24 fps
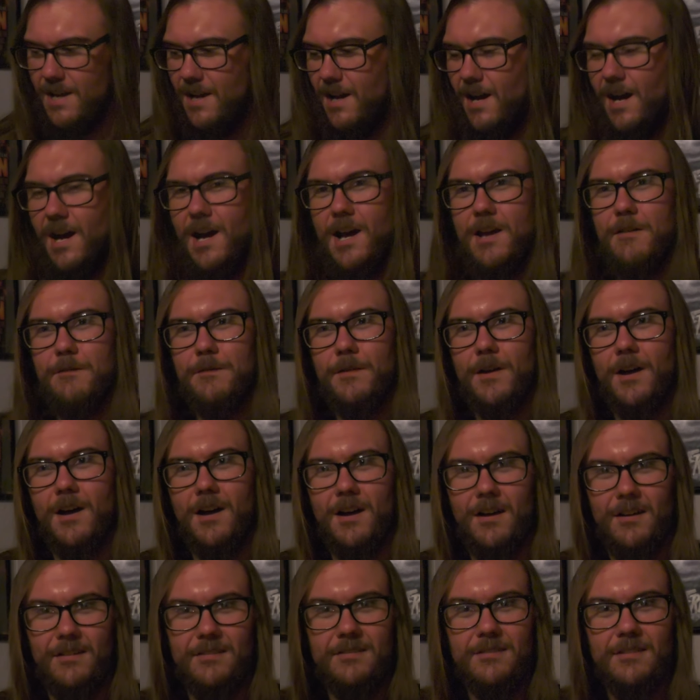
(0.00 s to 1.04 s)
I've
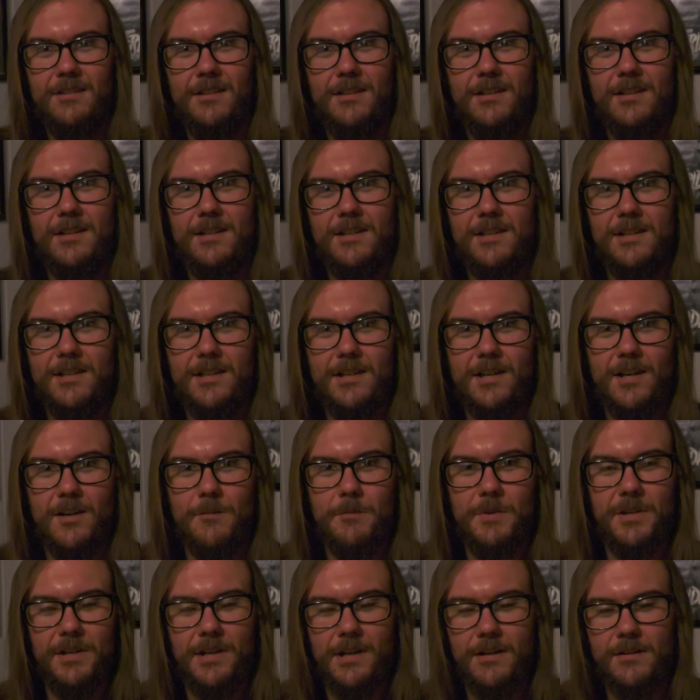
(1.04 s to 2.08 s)

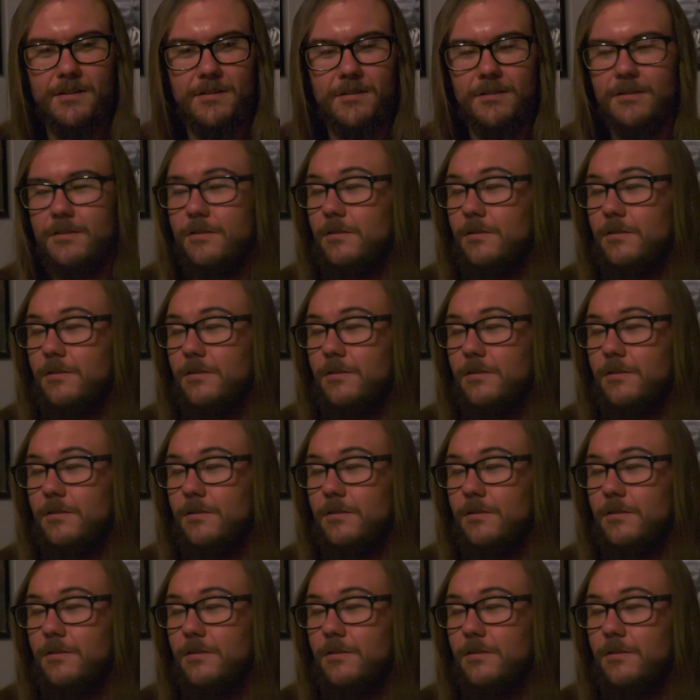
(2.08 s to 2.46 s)
been...